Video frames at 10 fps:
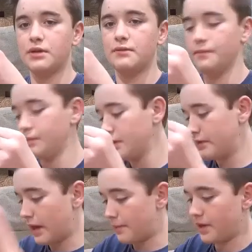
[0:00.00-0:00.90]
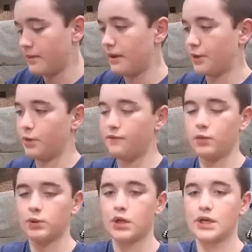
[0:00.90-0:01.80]
And then I put it in my green
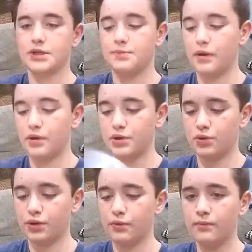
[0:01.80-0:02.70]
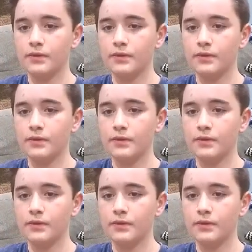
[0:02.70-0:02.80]
folder I just barely showed you.